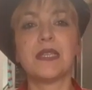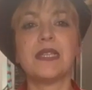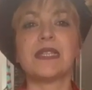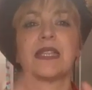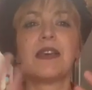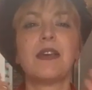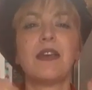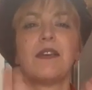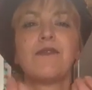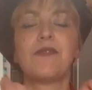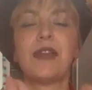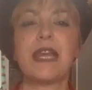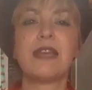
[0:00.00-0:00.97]
is a
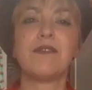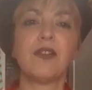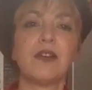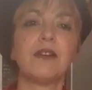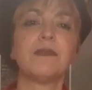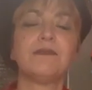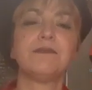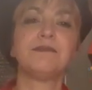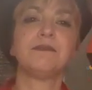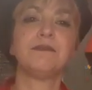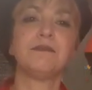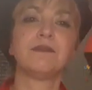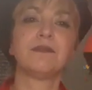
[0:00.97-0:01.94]
flavor
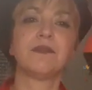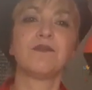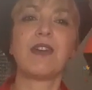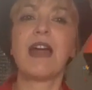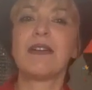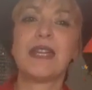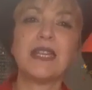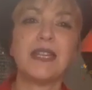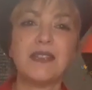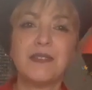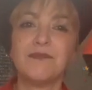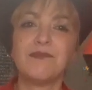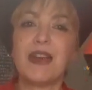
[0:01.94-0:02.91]

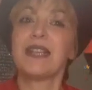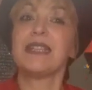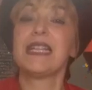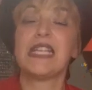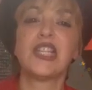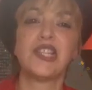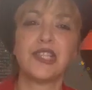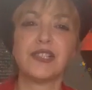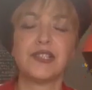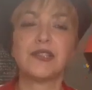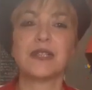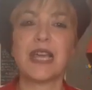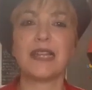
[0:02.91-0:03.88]
very, very
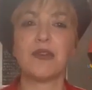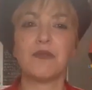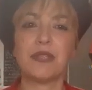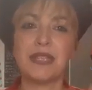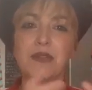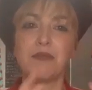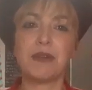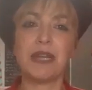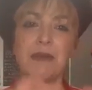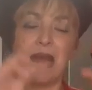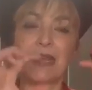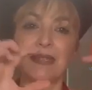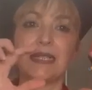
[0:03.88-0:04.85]
delicious together with the
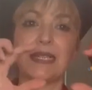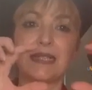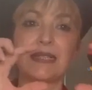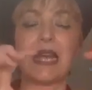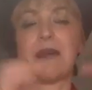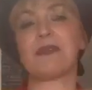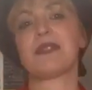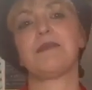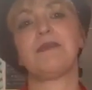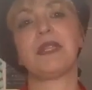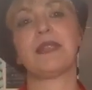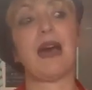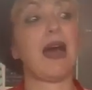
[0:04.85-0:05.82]
cream, and it comes a
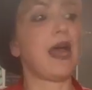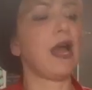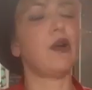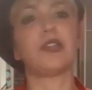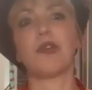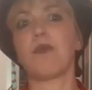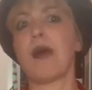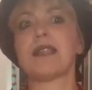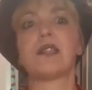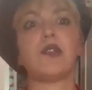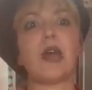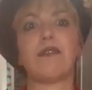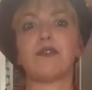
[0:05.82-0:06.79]
bit high.
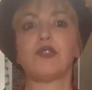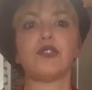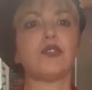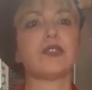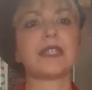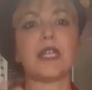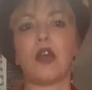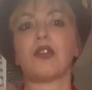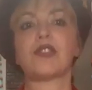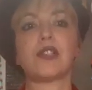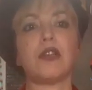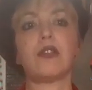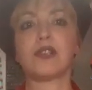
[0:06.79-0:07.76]
Otherwise, you have to use a
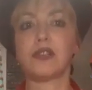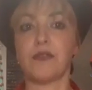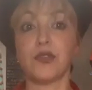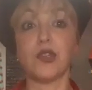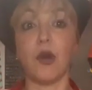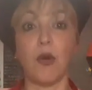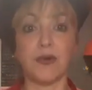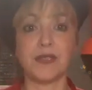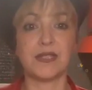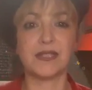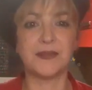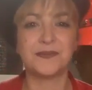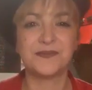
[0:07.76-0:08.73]
lot of
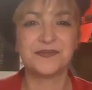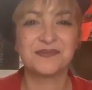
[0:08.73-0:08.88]
yolks.